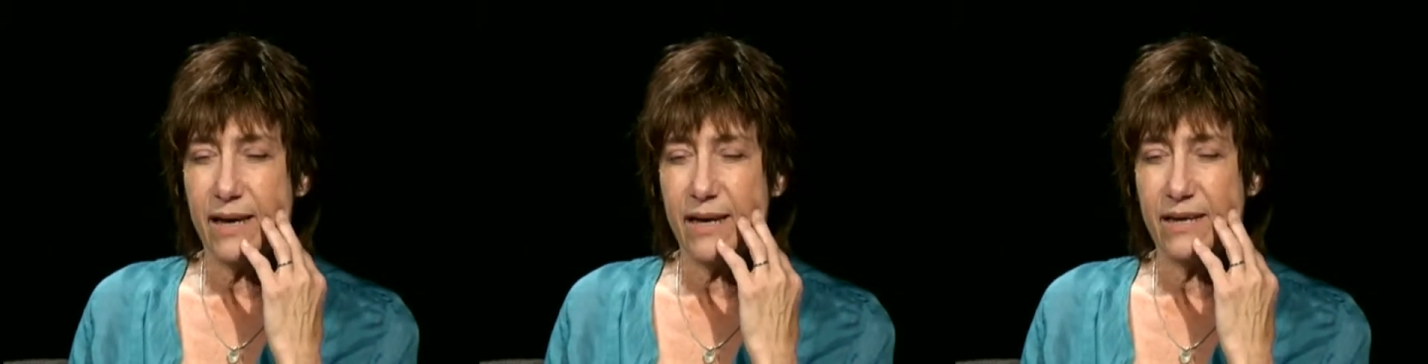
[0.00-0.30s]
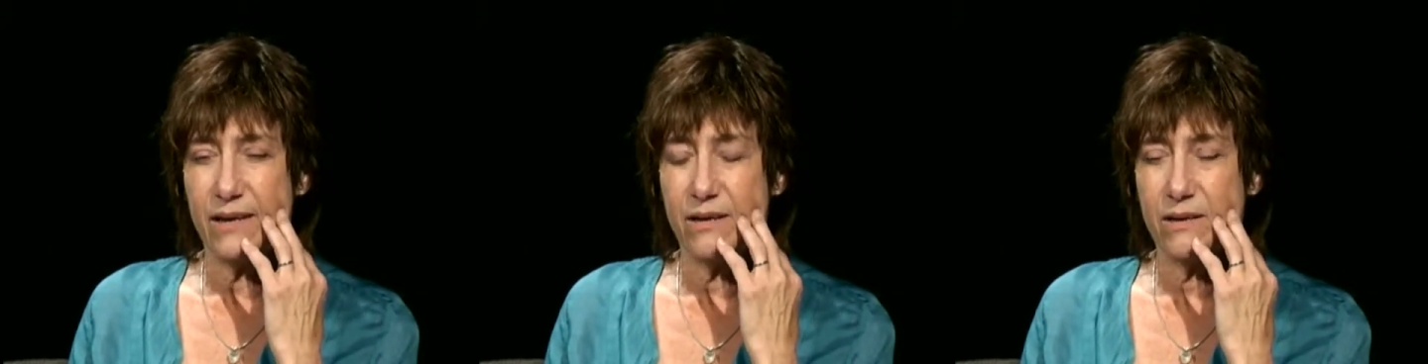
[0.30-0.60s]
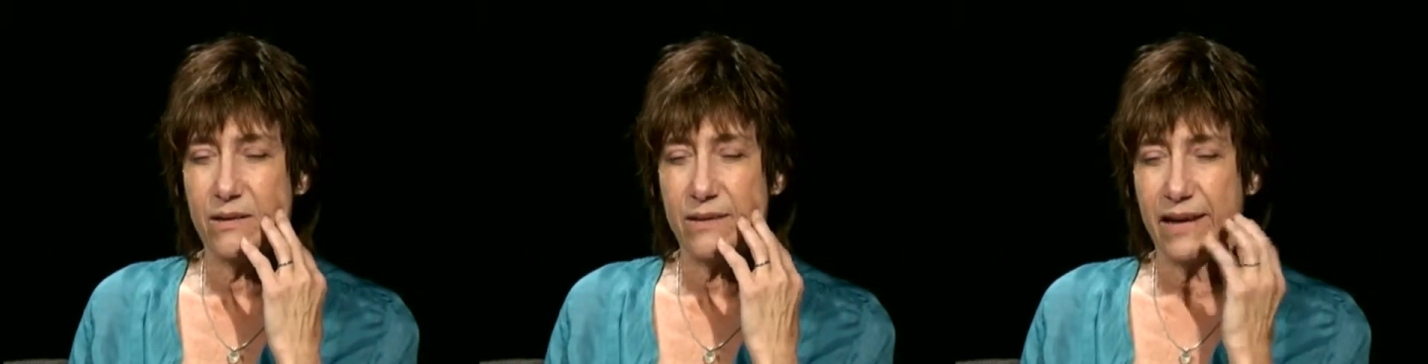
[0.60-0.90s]
in
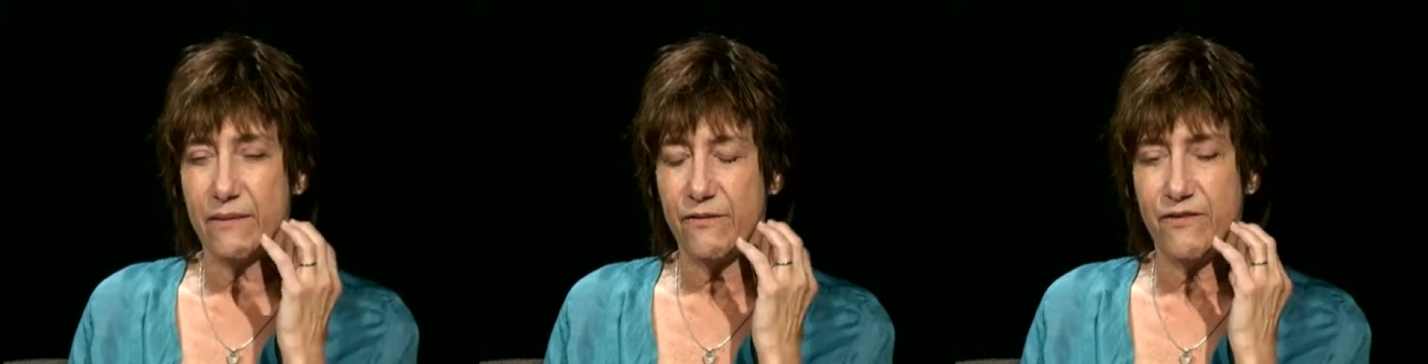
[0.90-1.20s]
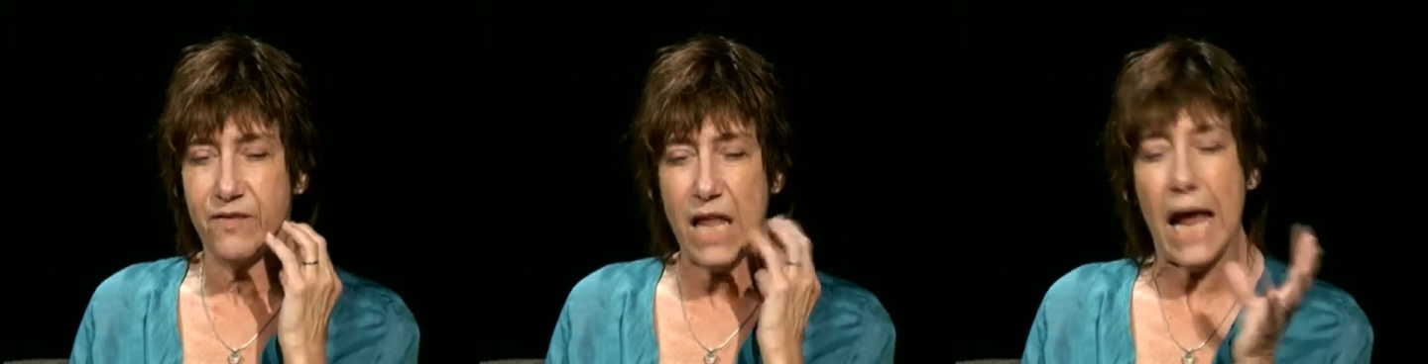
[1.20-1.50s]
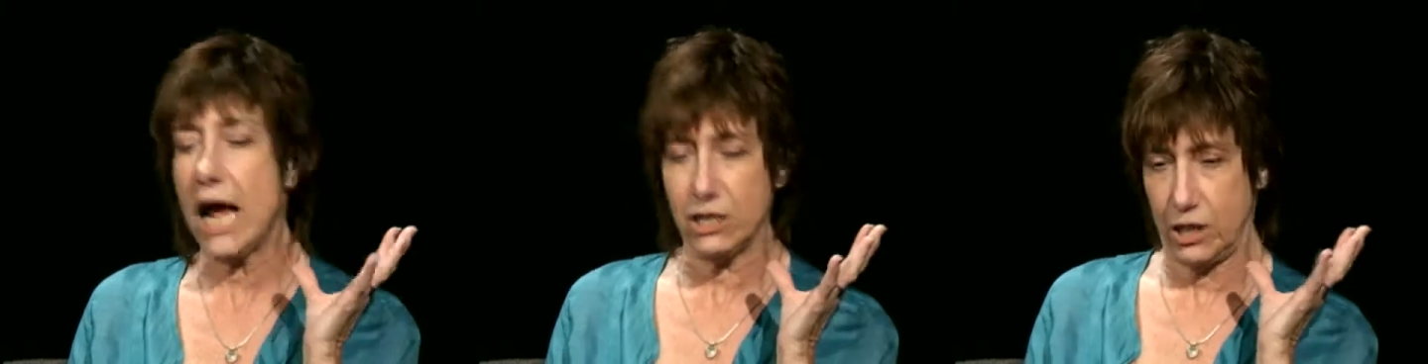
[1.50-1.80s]
a like
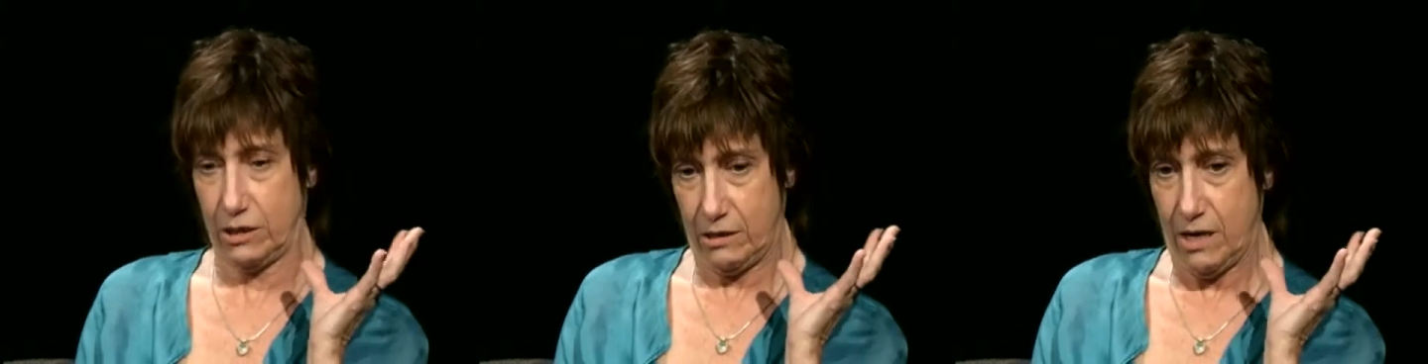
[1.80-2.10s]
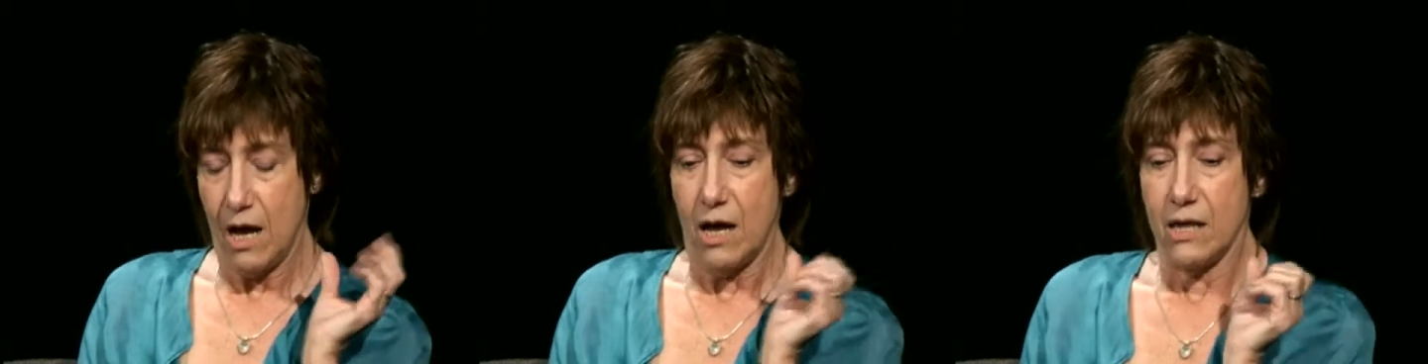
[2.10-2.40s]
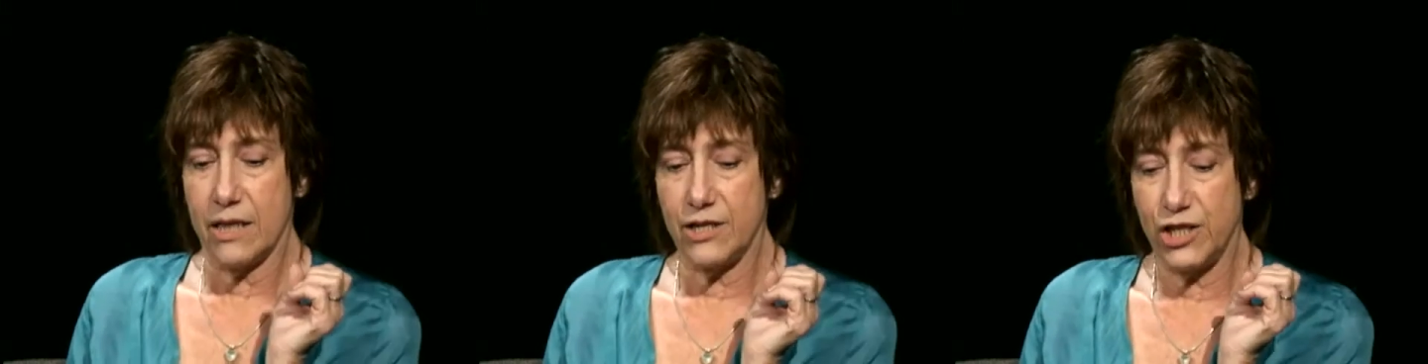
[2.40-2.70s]
flash
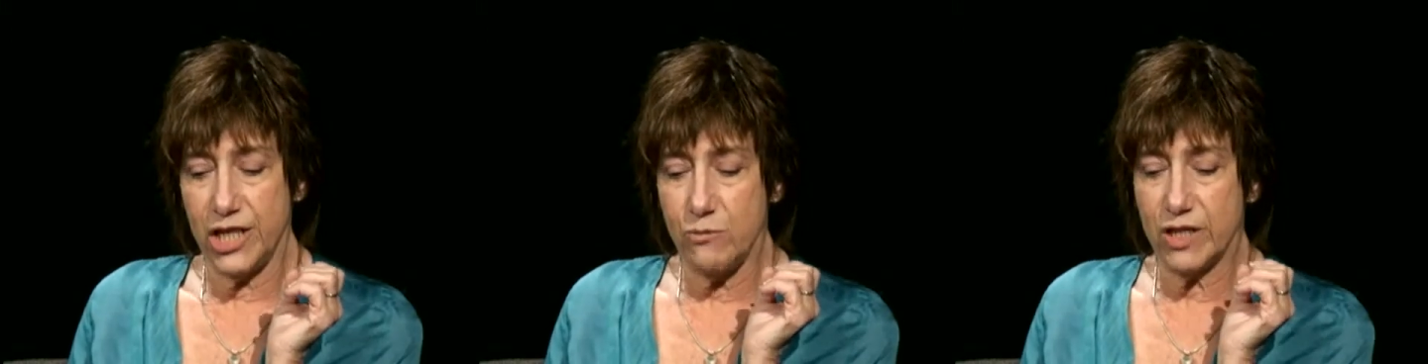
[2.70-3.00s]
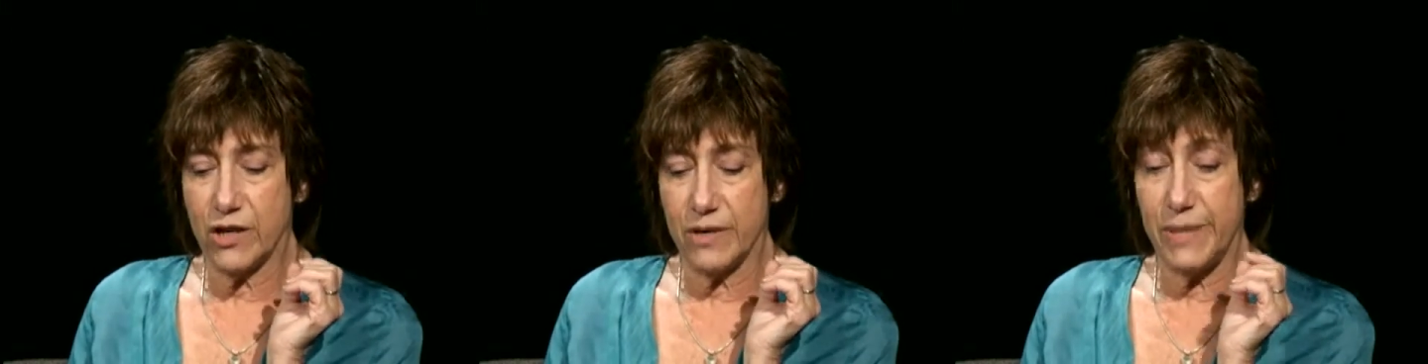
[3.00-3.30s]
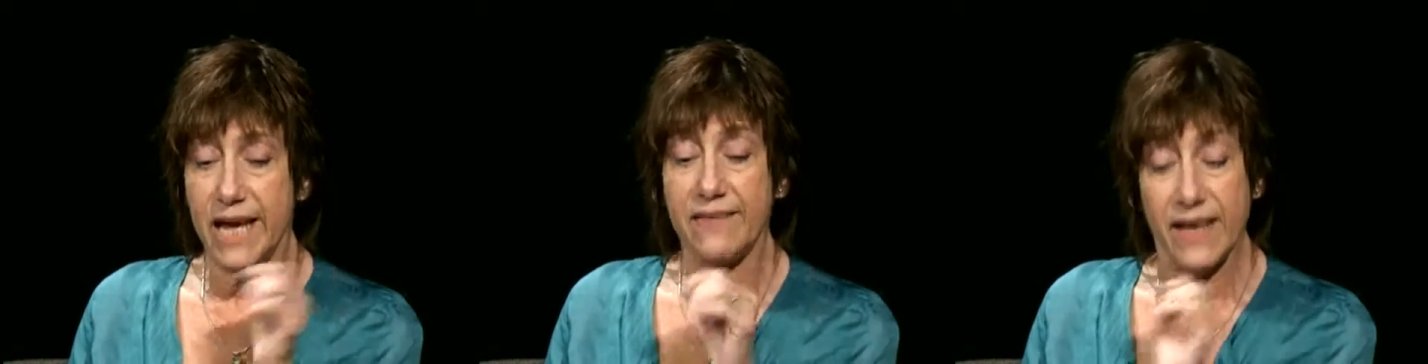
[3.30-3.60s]
that she was going to
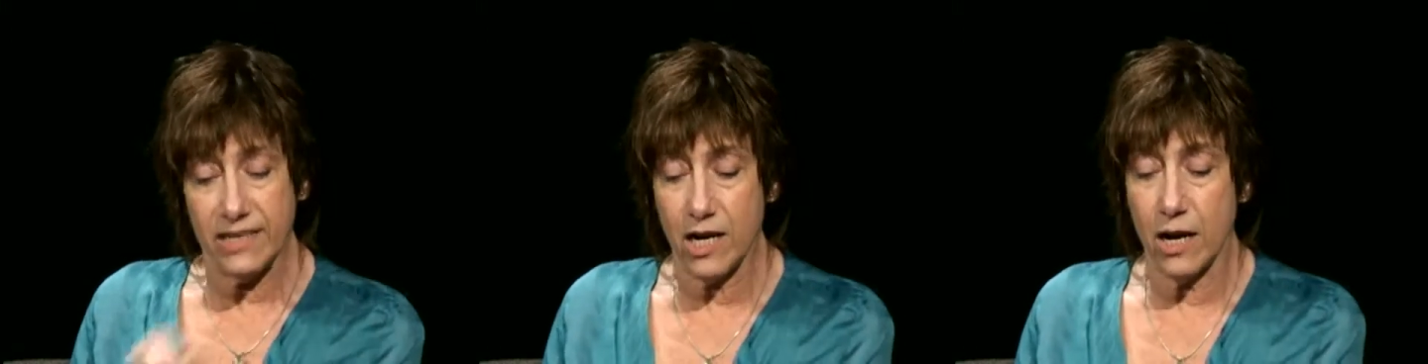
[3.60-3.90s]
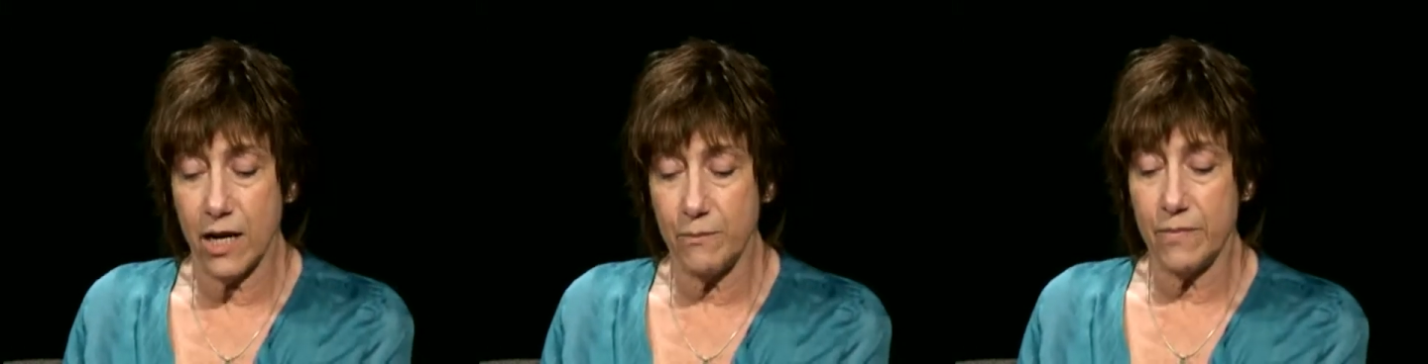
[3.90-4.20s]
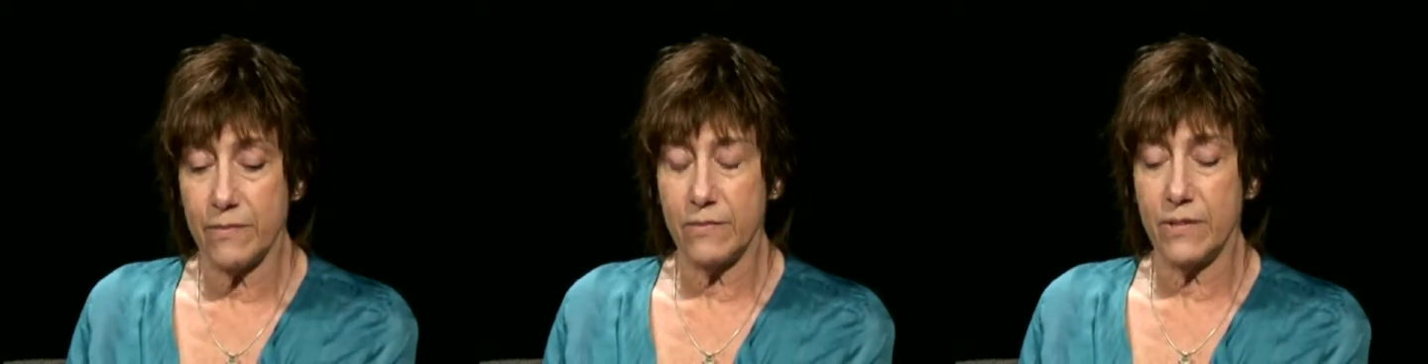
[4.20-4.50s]
be at that time.